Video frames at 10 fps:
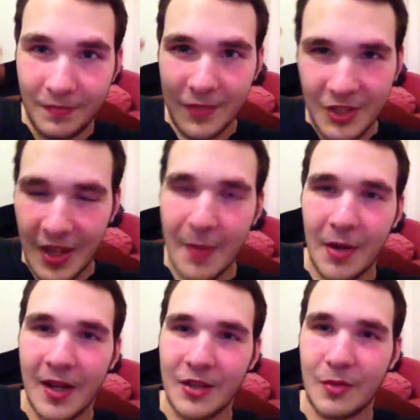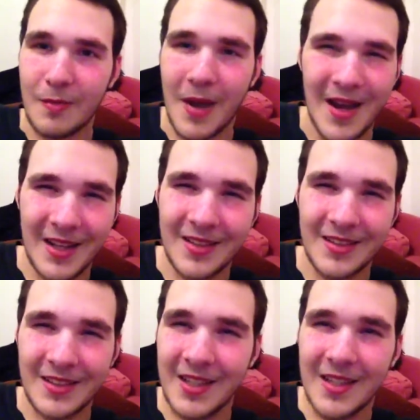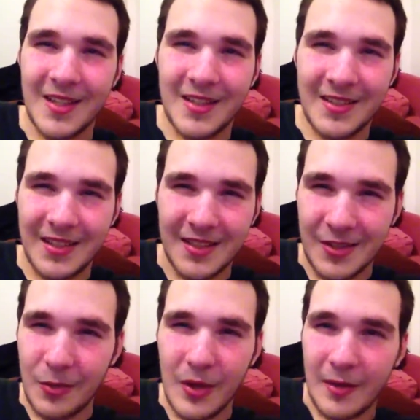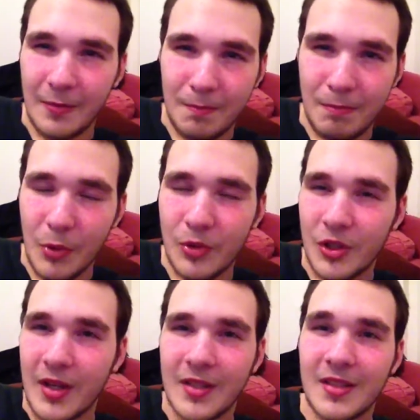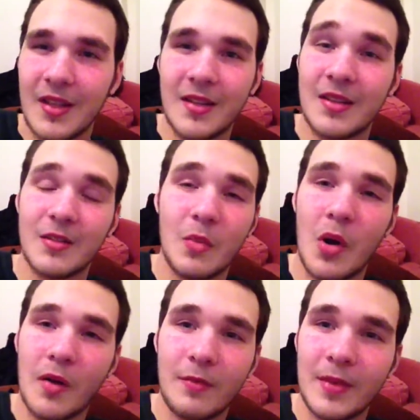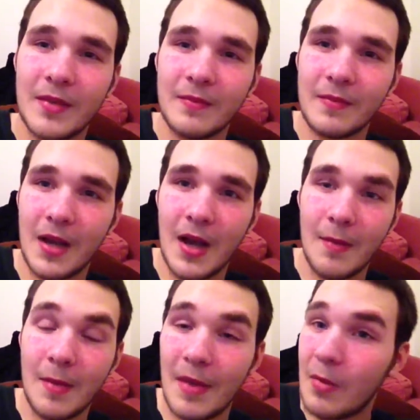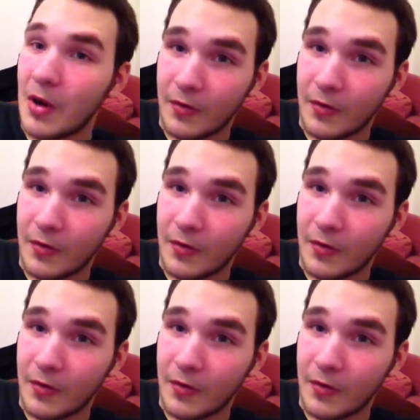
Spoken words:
stabilize your mind and just all that bullshit, it doesn't work for me. It may work